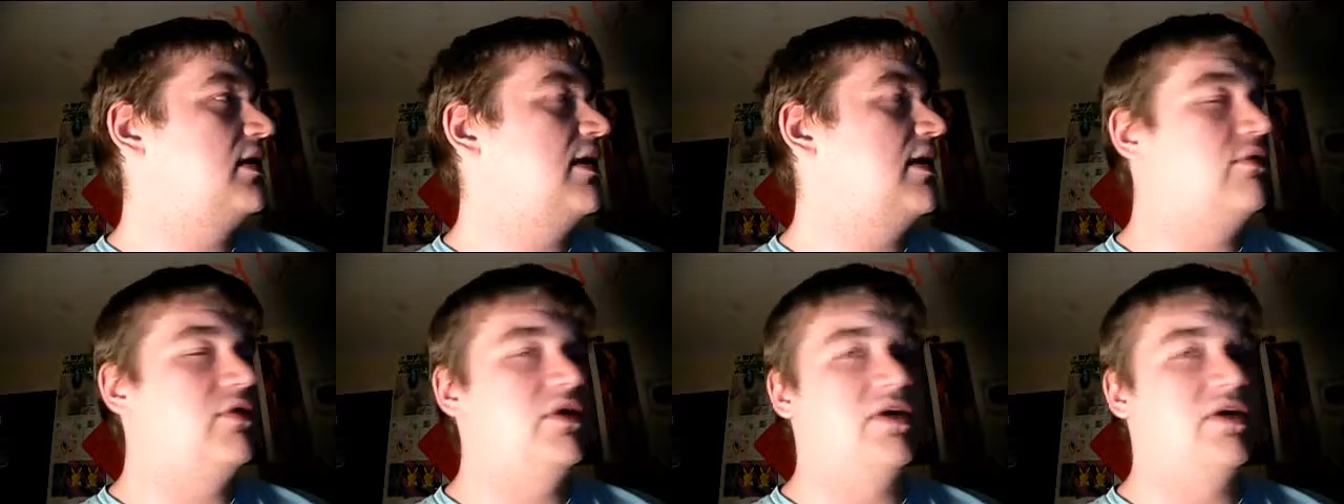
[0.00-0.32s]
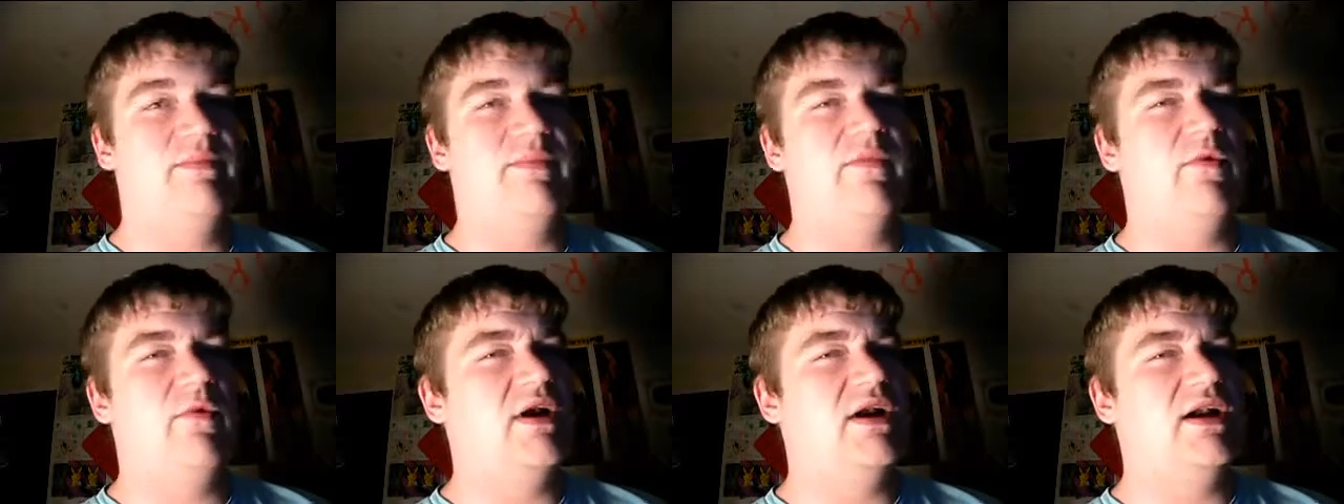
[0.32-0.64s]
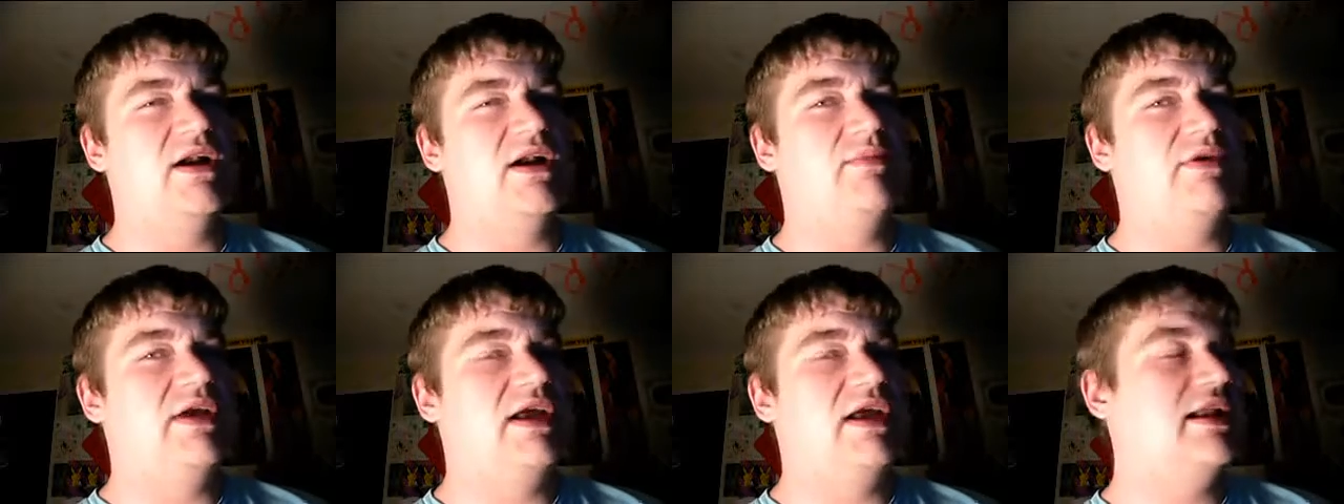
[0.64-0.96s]
I wouldn't have
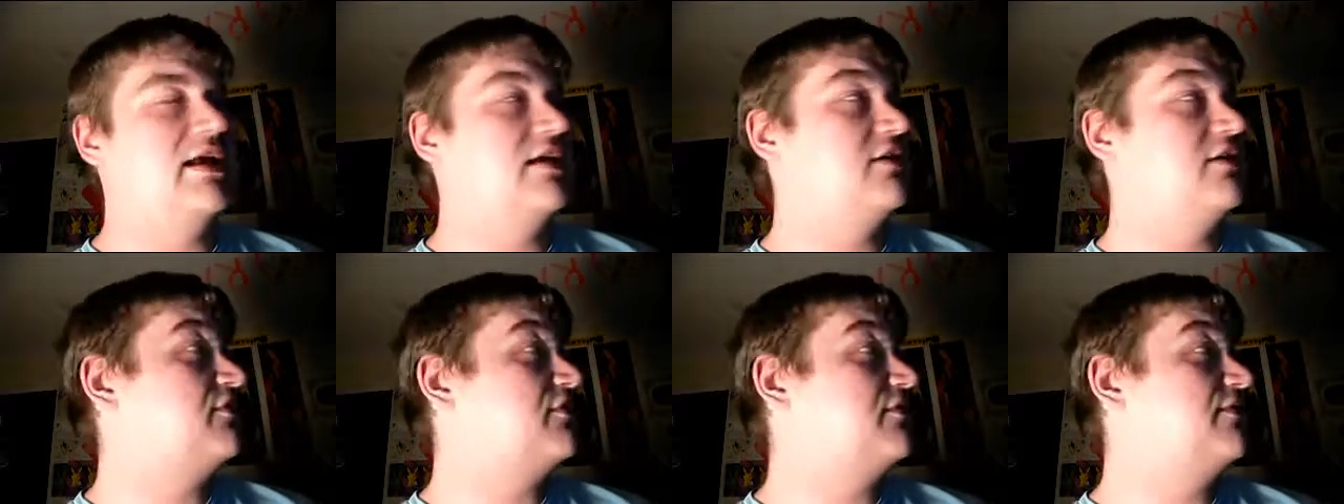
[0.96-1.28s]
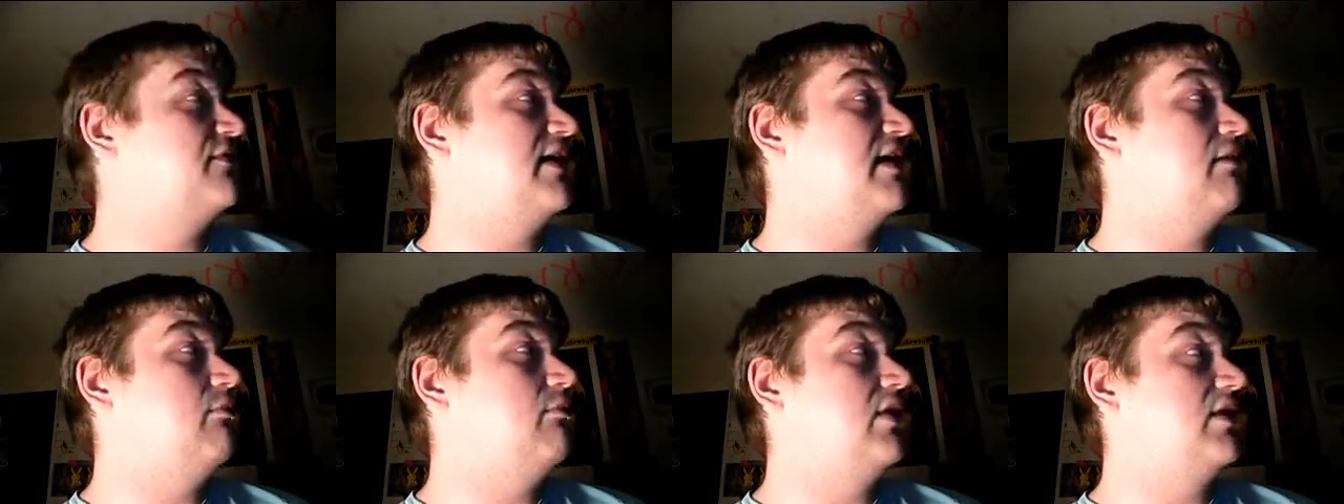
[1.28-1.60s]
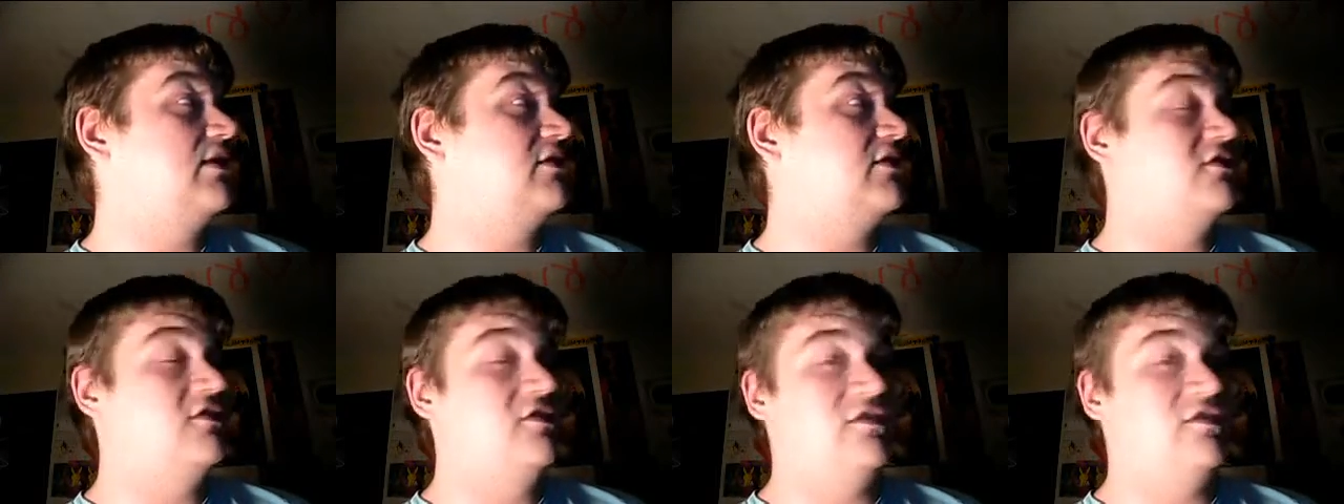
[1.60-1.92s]
wanted to pay an extra
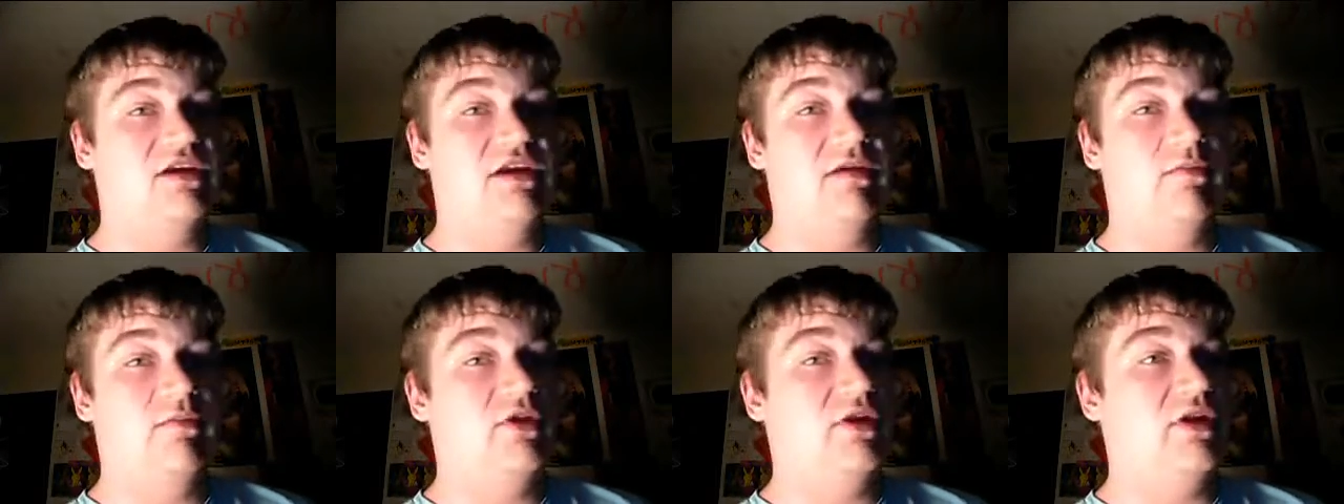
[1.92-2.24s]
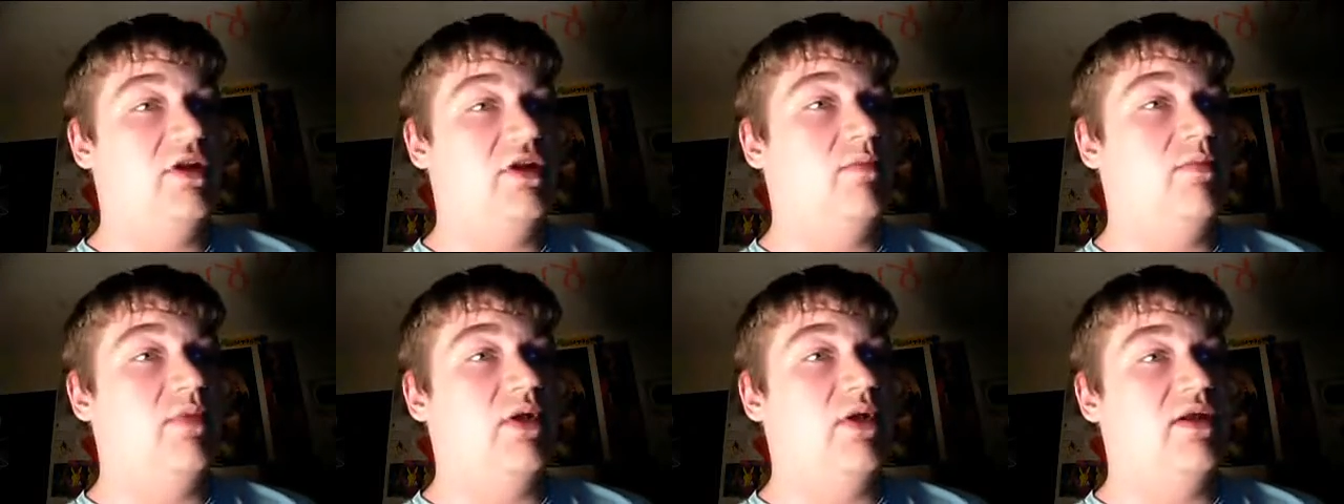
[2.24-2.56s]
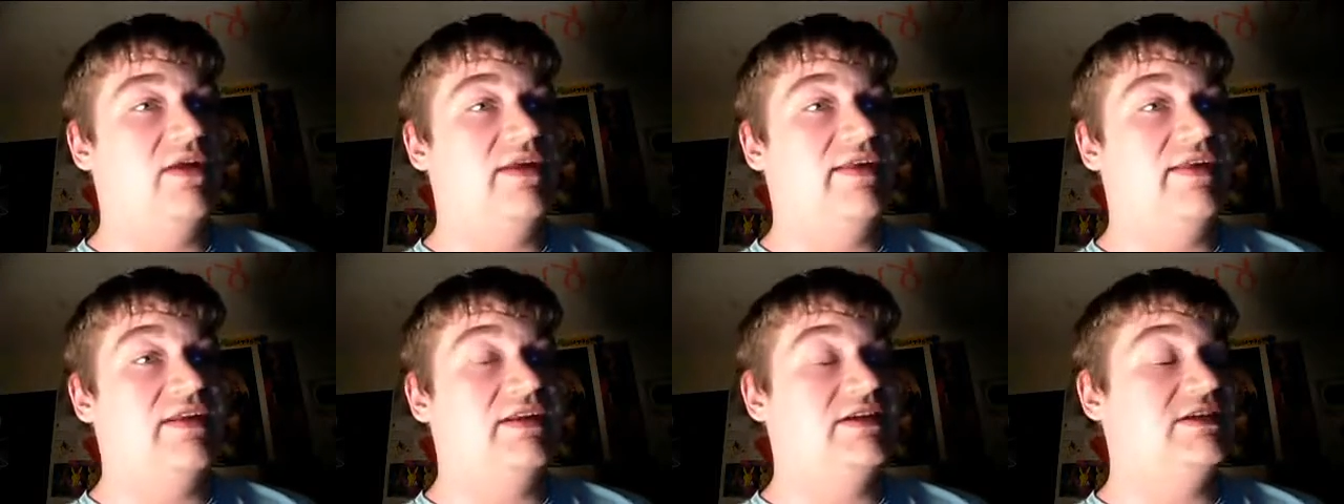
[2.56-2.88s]
$5 just to give him a little
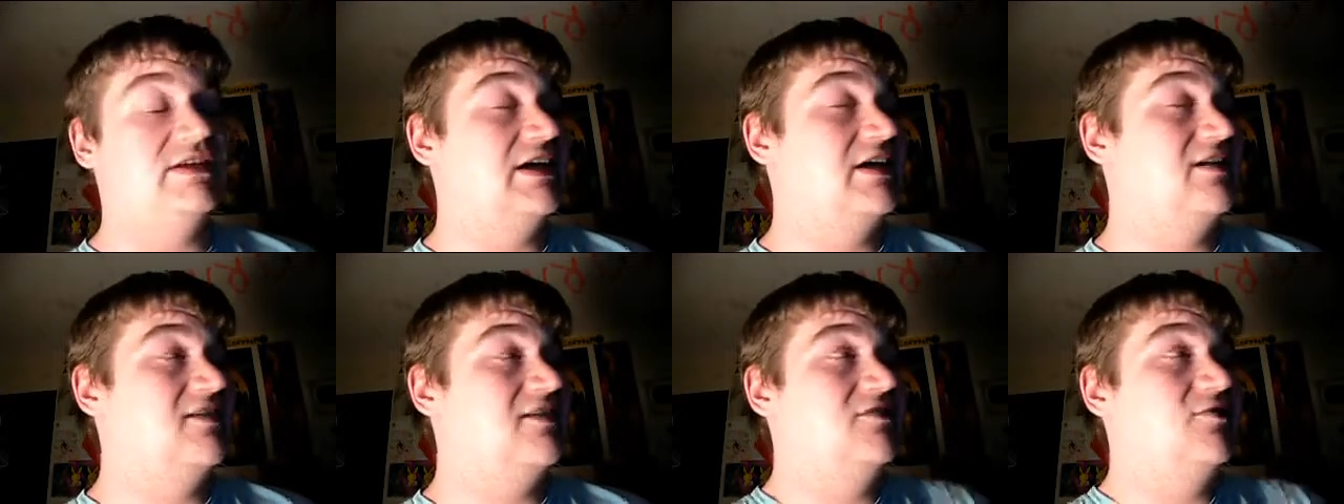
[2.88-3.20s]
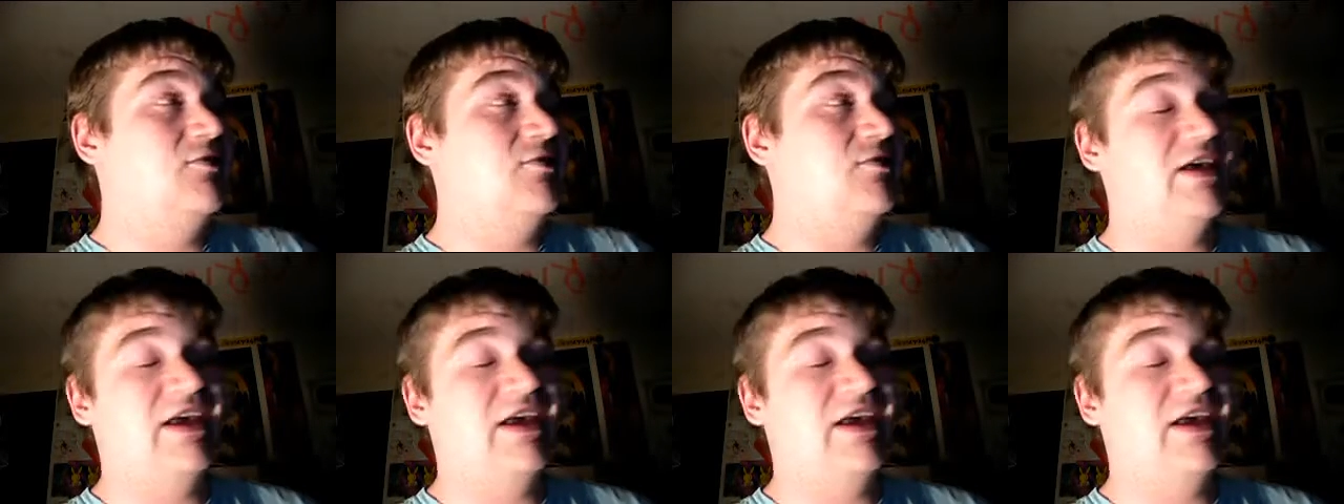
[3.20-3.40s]
bulk in the chest.